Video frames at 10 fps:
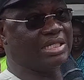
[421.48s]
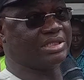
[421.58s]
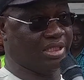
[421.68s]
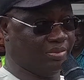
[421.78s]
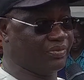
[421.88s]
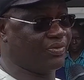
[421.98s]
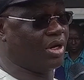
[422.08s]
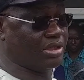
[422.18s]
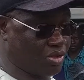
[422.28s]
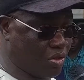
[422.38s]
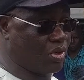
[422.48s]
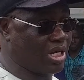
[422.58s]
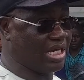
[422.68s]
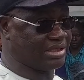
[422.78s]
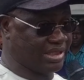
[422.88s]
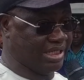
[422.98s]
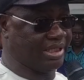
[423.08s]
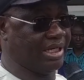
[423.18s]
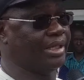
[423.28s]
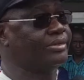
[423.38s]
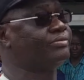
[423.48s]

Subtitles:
is the limit for all the dock workers in Nigeria.